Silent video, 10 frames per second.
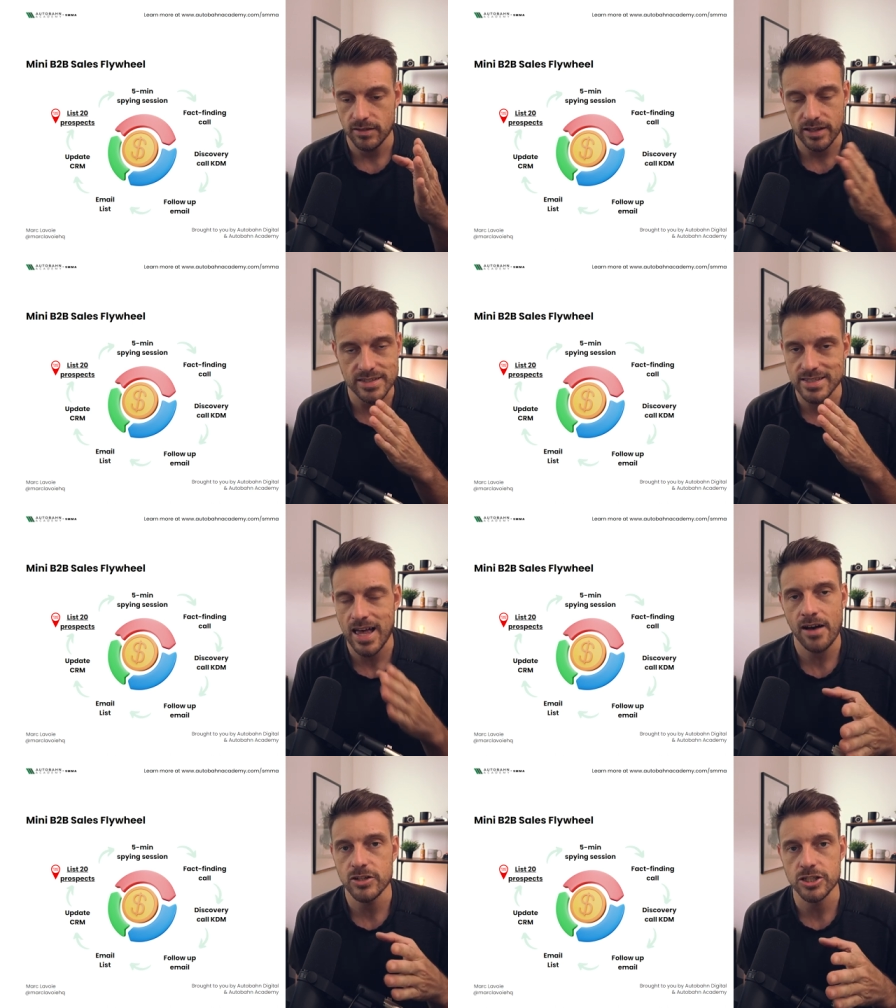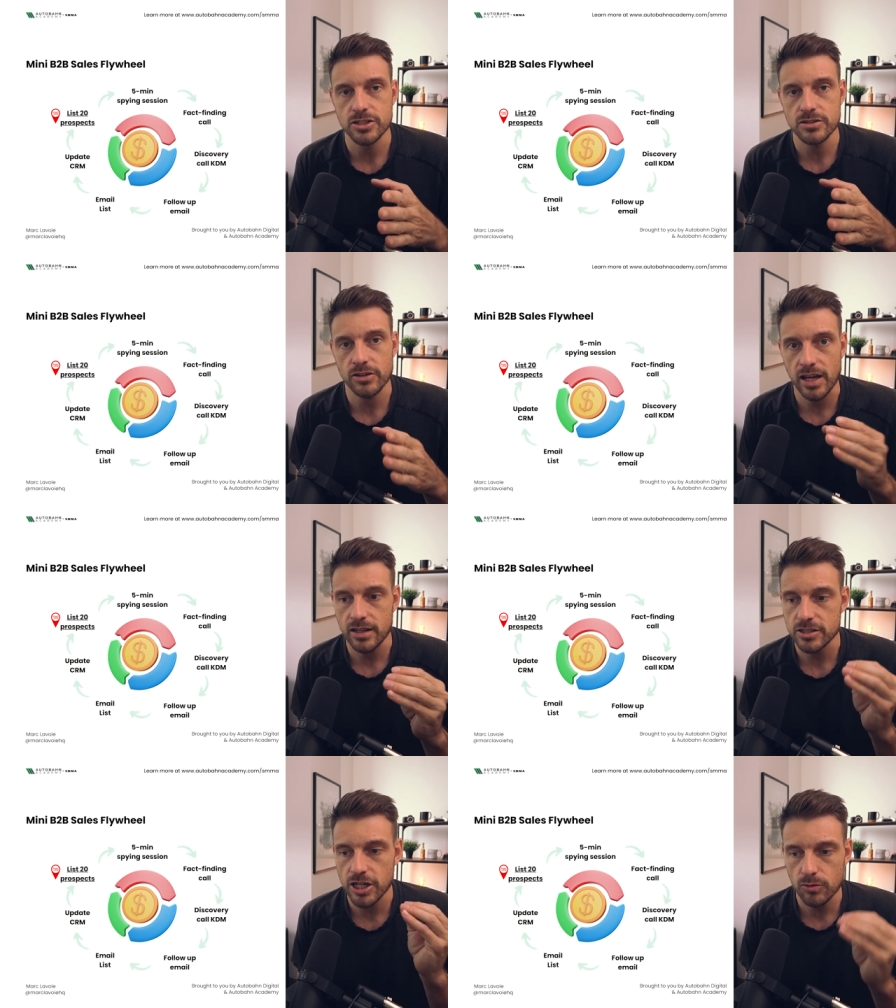like savages
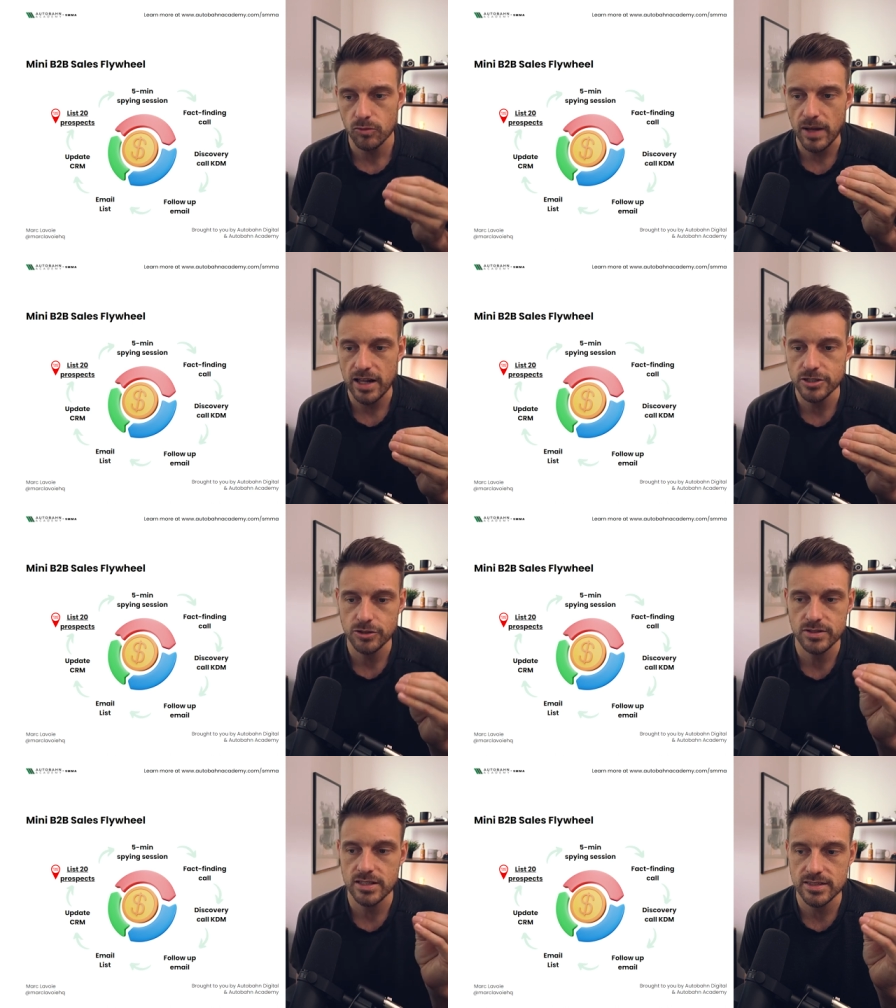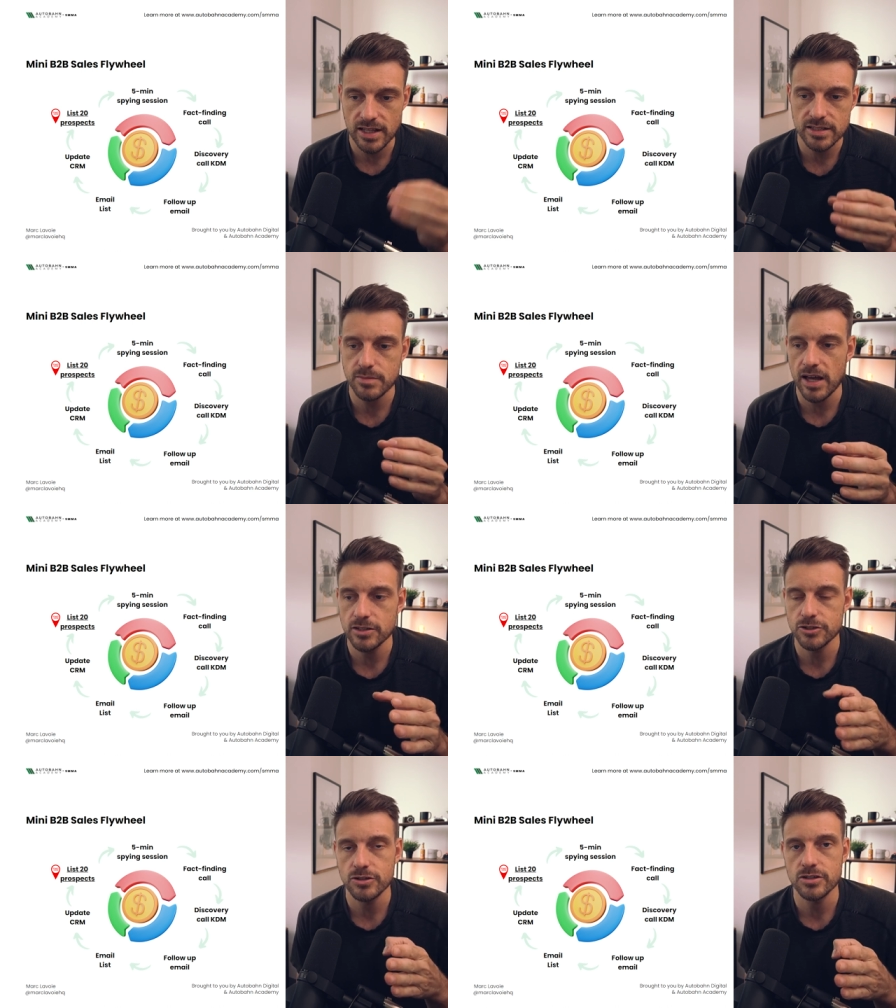okay general managers and sales
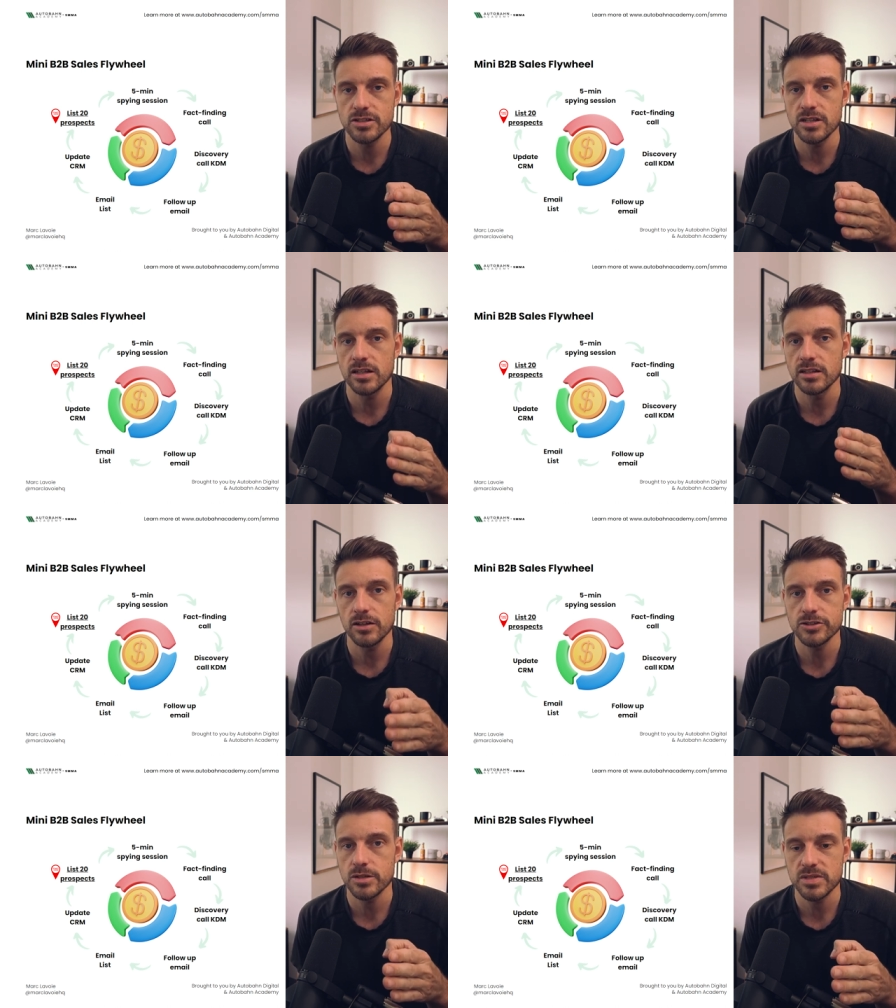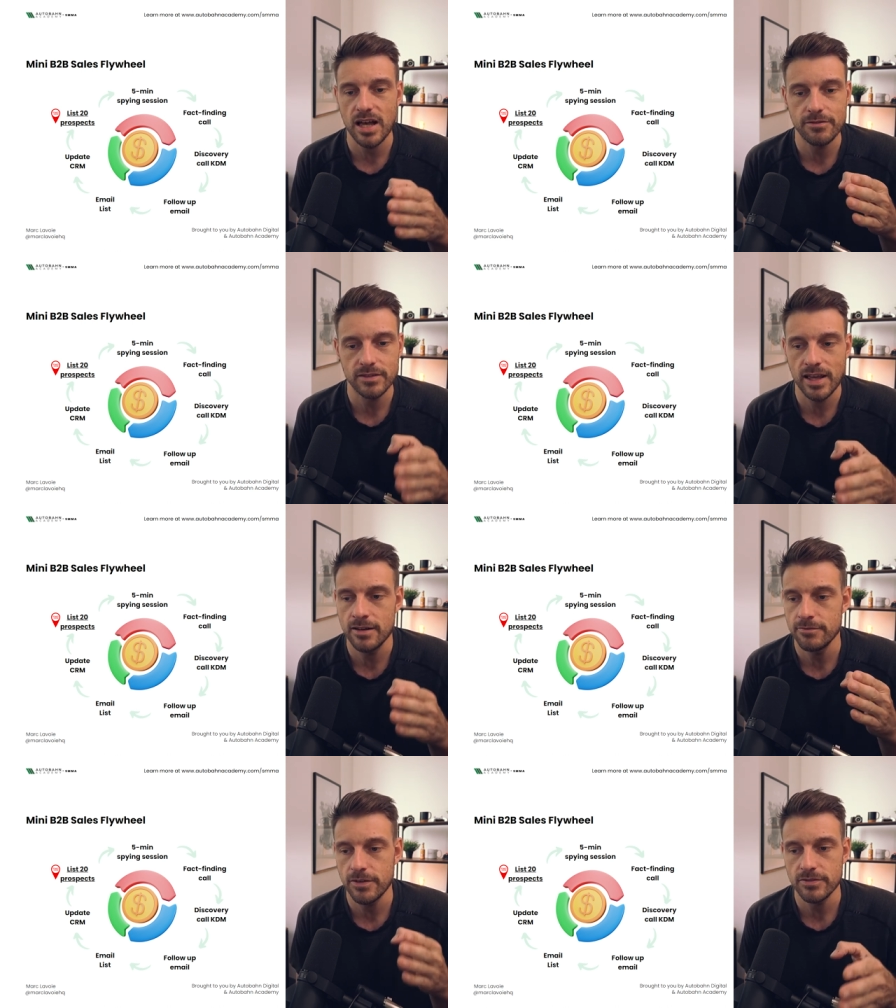managers in dealerships have
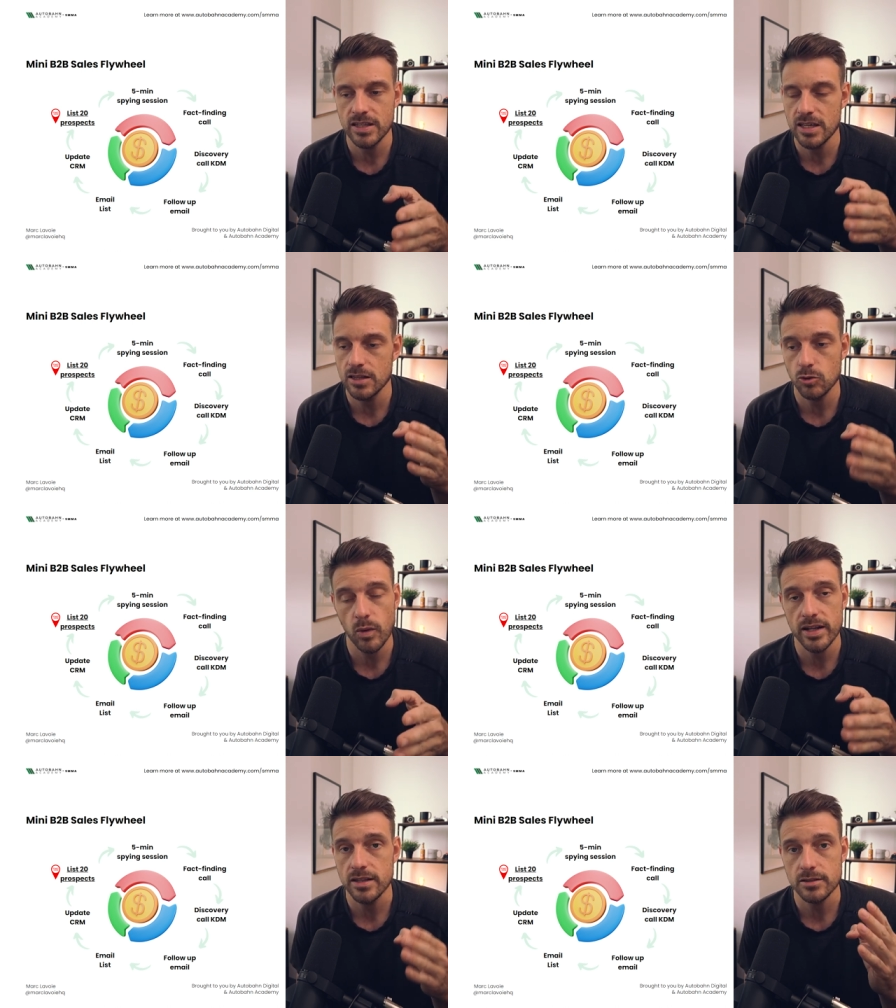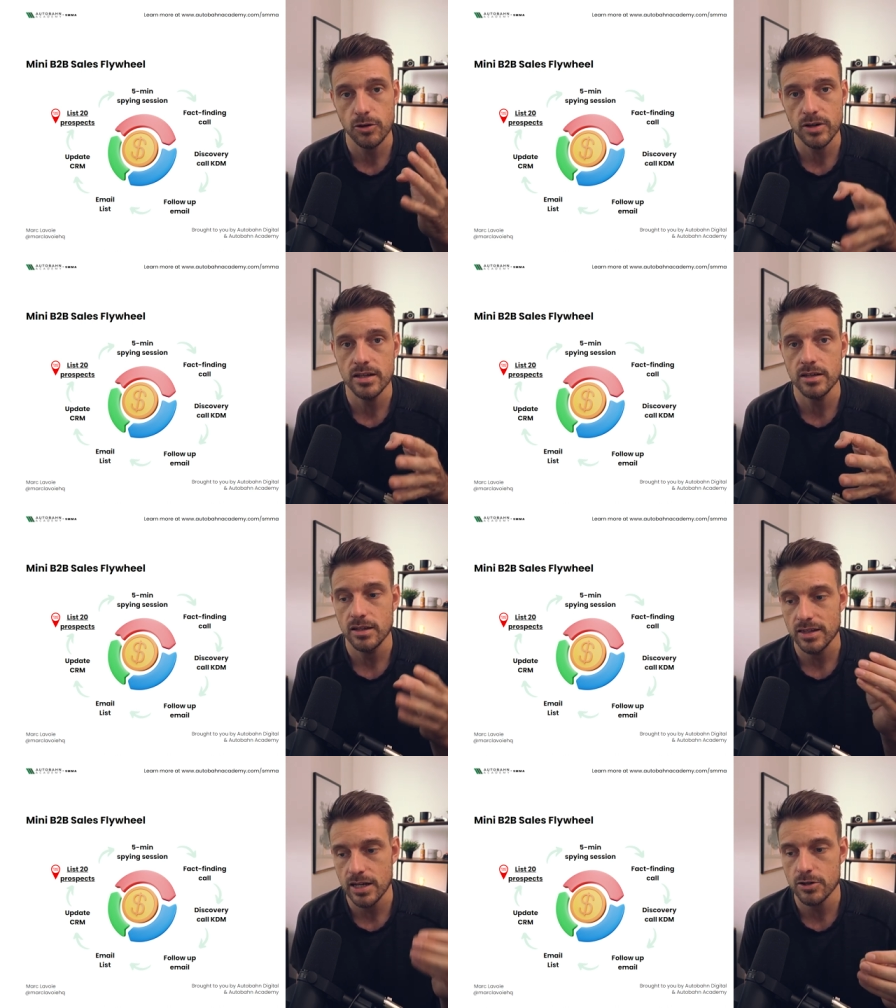10 15 20
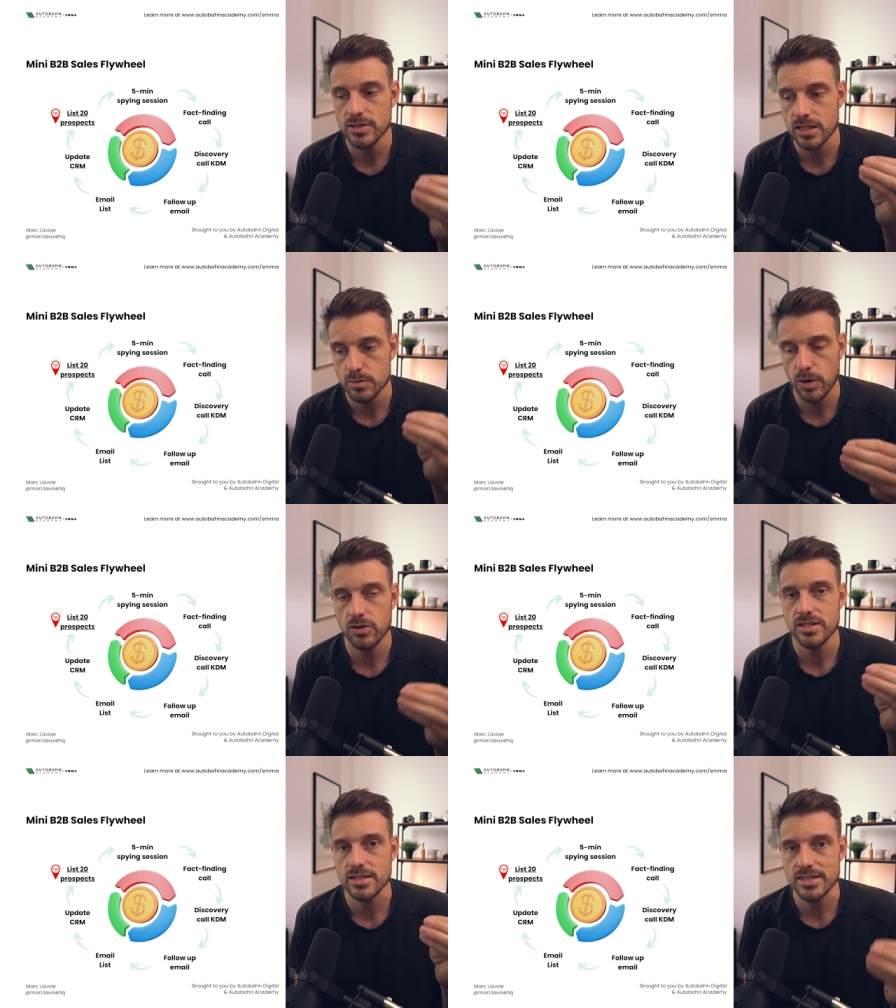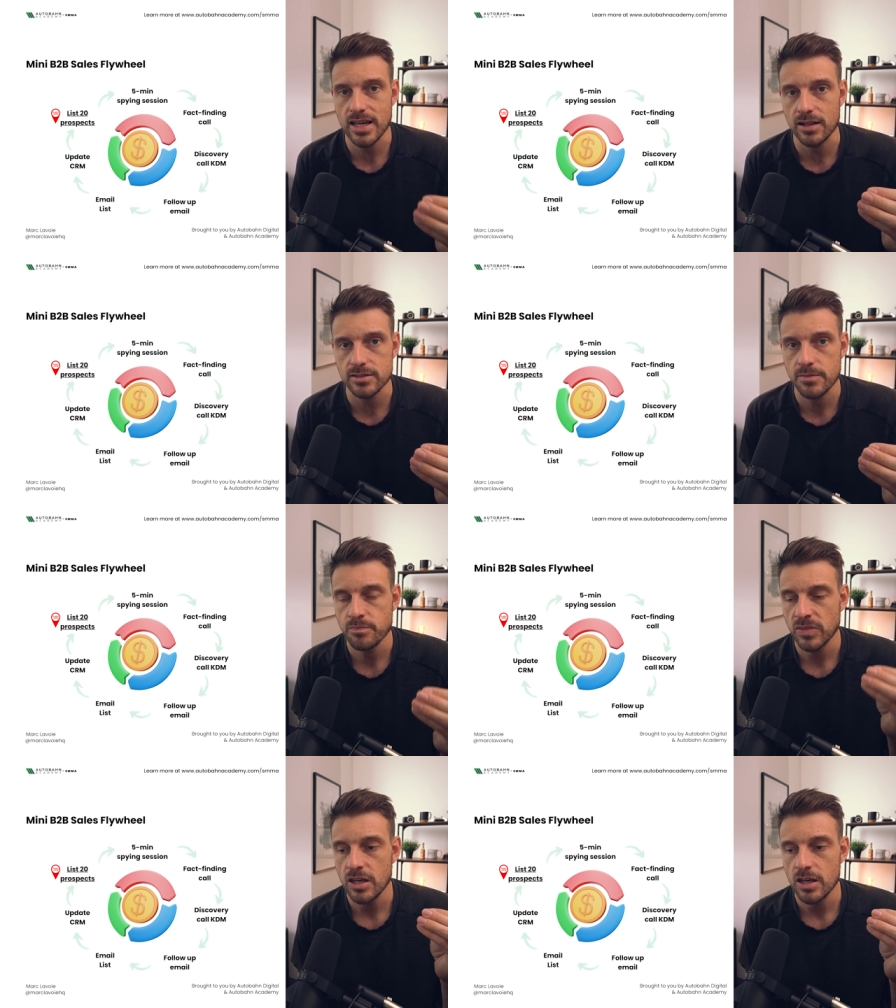30 years experience in sales